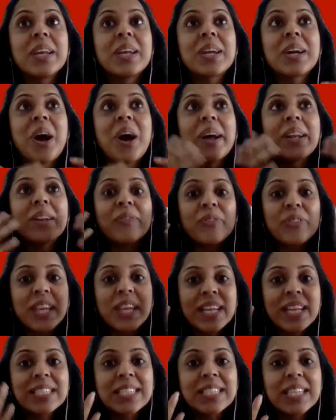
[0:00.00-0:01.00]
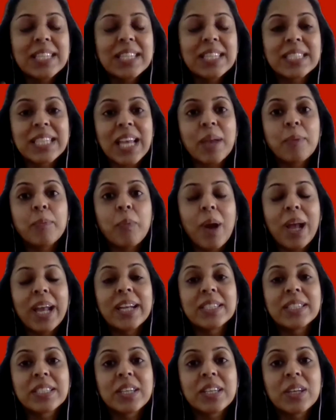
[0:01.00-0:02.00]
kind of thinks in the same way
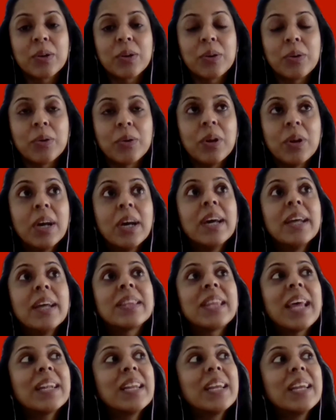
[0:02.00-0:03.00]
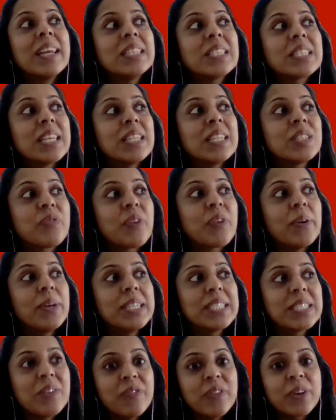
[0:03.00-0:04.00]
as you, then it's very
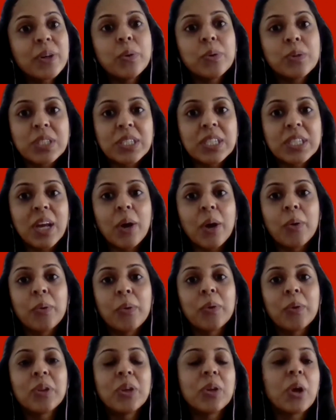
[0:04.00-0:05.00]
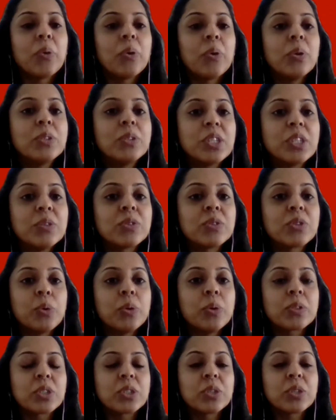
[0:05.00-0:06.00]
difficult to know, who do you
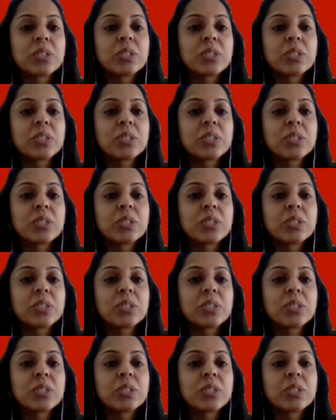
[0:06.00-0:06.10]
talk to.